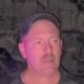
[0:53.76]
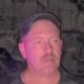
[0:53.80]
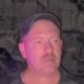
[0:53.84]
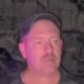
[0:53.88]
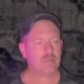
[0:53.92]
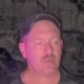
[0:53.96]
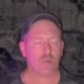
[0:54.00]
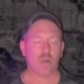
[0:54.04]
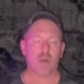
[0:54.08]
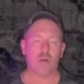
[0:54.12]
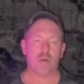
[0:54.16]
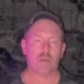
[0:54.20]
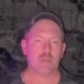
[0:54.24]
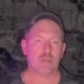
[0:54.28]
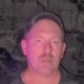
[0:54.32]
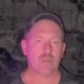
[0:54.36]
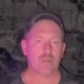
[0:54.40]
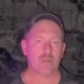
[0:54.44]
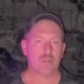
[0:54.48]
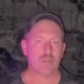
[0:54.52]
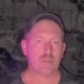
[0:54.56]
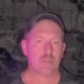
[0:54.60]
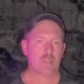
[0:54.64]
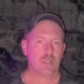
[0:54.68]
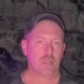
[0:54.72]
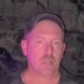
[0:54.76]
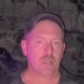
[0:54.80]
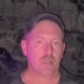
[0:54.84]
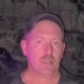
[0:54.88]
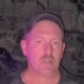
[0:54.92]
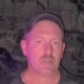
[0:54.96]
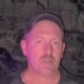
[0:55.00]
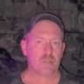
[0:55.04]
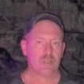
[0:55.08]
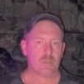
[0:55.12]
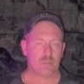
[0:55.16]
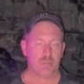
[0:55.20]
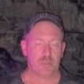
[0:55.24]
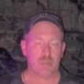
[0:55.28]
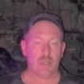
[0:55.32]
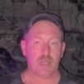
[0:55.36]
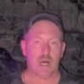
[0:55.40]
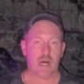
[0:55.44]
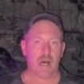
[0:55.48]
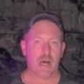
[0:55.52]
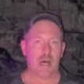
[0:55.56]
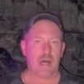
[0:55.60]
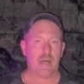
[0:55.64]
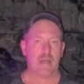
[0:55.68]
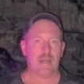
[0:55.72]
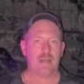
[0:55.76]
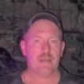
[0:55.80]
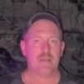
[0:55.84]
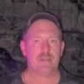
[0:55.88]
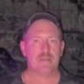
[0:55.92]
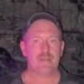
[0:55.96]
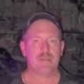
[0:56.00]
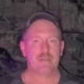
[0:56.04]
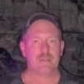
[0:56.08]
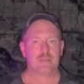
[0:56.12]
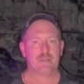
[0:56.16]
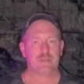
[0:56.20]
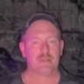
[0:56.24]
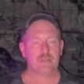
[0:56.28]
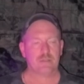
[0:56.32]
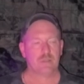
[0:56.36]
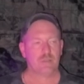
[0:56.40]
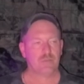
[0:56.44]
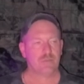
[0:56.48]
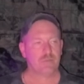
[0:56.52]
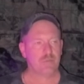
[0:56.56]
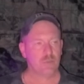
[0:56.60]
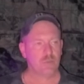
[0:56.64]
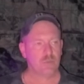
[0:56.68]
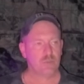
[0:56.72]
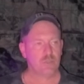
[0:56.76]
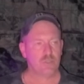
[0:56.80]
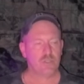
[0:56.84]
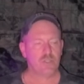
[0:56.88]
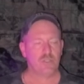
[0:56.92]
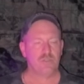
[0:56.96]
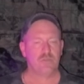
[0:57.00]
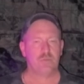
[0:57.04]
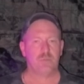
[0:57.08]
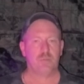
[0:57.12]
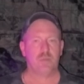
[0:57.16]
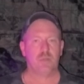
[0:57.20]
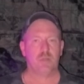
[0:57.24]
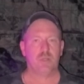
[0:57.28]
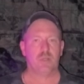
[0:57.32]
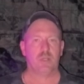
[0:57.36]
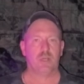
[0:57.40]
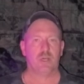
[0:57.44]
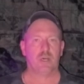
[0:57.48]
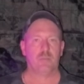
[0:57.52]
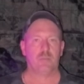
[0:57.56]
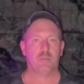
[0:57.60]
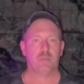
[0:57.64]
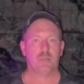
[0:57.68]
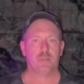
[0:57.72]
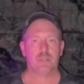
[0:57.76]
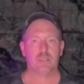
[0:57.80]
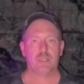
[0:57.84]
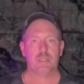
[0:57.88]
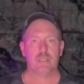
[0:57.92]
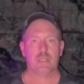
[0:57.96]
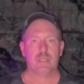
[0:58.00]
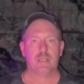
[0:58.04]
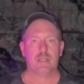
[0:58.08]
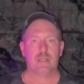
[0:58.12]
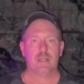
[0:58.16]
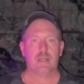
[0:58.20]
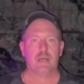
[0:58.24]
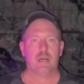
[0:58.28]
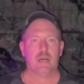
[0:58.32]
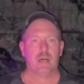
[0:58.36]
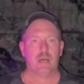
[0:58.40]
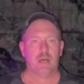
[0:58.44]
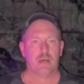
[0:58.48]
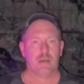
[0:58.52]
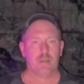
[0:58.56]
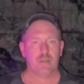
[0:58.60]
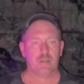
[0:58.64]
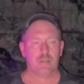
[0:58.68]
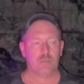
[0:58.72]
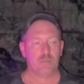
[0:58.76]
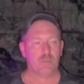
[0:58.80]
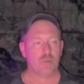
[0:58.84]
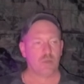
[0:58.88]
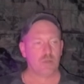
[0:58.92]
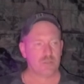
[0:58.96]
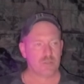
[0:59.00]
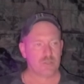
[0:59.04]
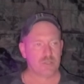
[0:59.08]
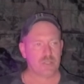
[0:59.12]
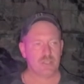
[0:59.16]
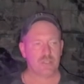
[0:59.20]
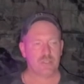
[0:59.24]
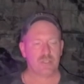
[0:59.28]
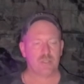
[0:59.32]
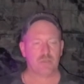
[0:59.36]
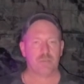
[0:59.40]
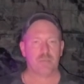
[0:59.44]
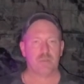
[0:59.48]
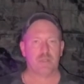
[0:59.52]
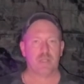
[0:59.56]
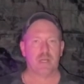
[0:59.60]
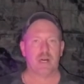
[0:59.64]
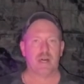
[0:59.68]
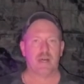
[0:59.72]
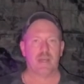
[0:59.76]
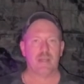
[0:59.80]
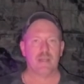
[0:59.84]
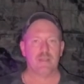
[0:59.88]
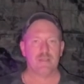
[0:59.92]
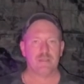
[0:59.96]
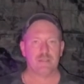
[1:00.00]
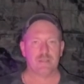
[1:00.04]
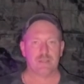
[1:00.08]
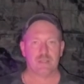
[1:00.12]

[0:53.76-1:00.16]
for all your supplies, the food that you've put up, your emergency supplies